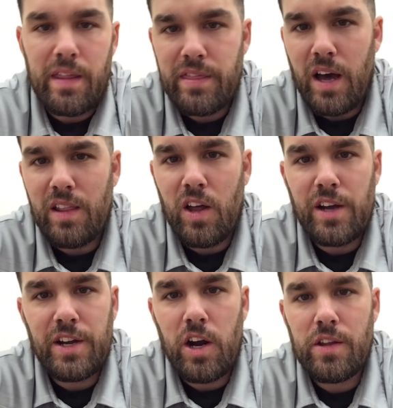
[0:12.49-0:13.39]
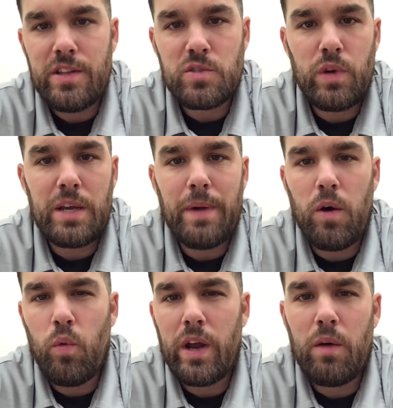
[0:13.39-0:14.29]
Thought long and hard this week about
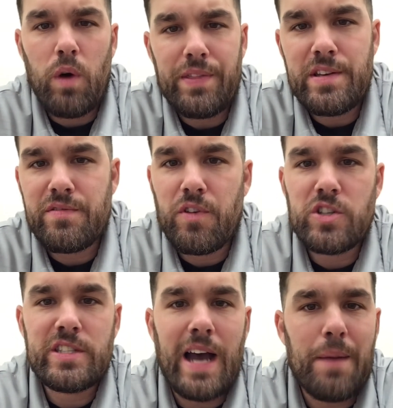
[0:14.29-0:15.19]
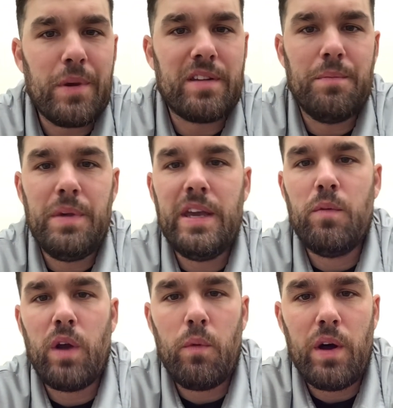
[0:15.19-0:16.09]
what I want this first topic to be and
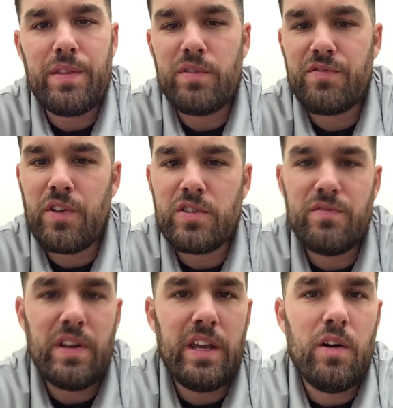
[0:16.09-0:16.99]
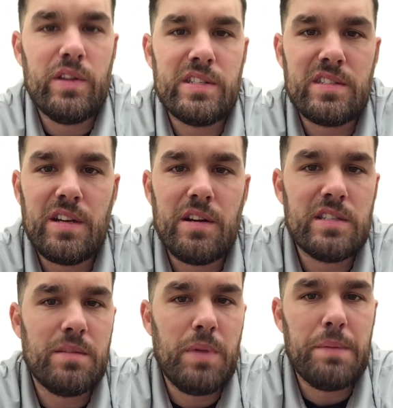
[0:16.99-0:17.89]
what I want this first video in the series
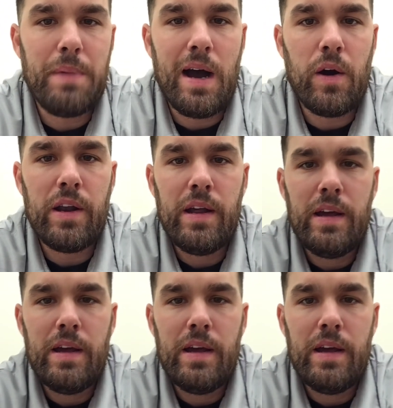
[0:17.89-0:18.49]
to be about.